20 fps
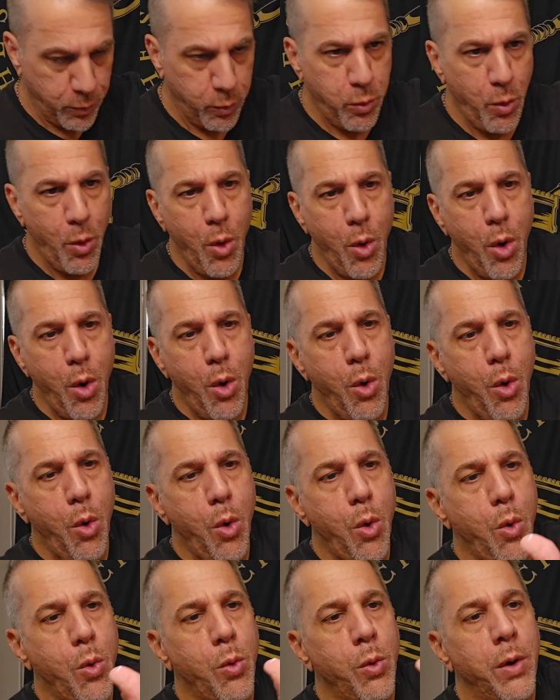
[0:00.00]

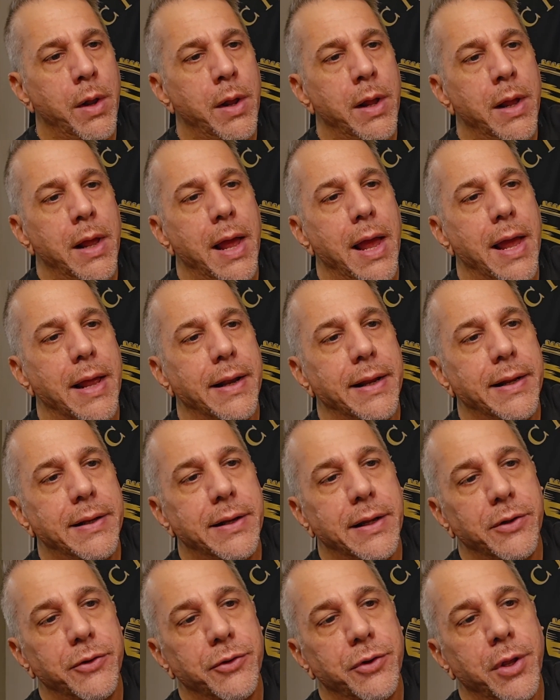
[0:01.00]
Woo! And it
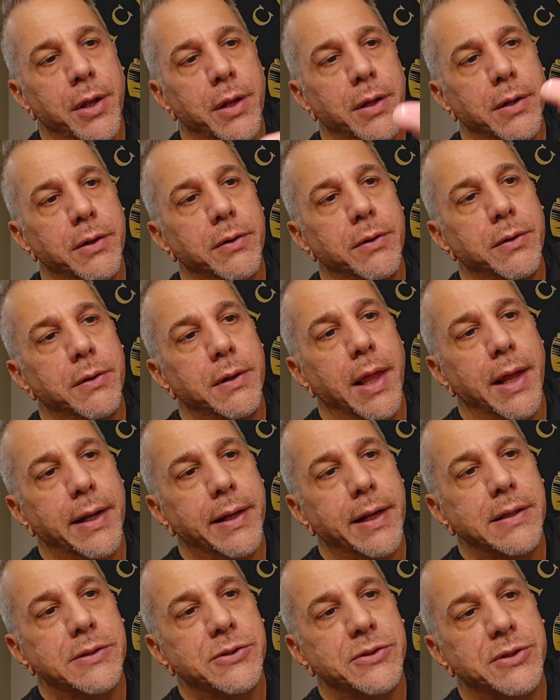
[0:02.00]
is,
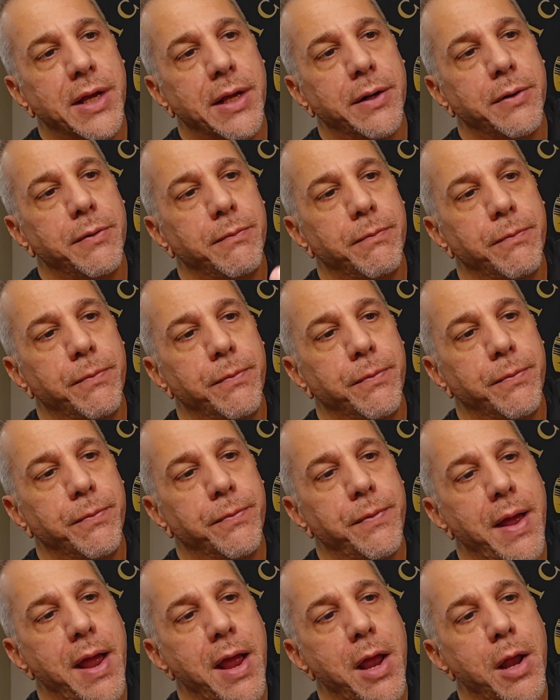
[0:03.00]
like I said,
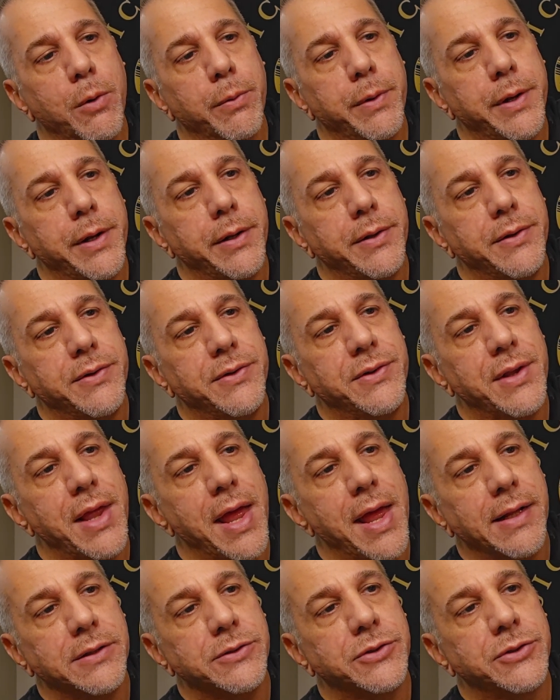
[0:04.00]
very
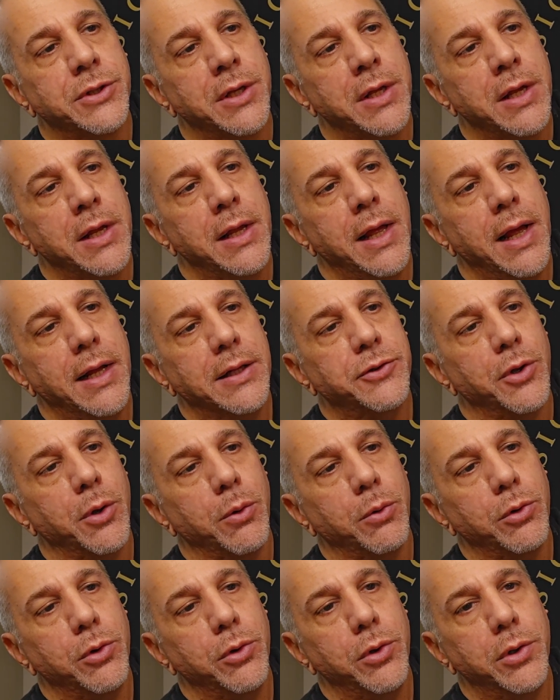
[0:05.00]
dense. That's
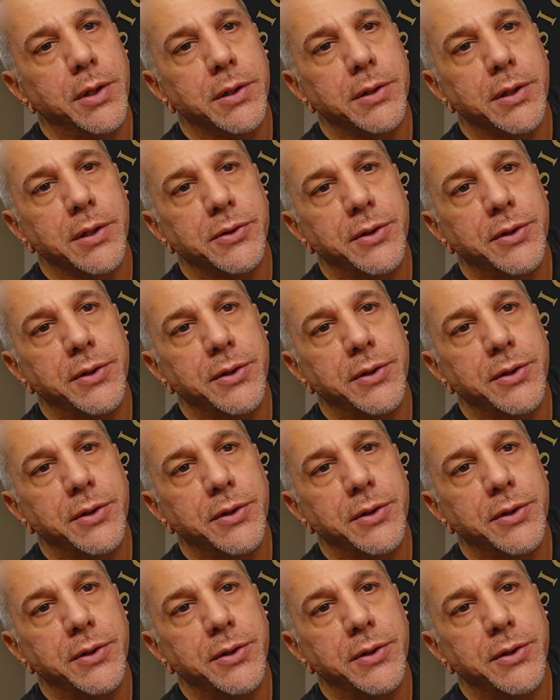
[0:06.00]
a look at the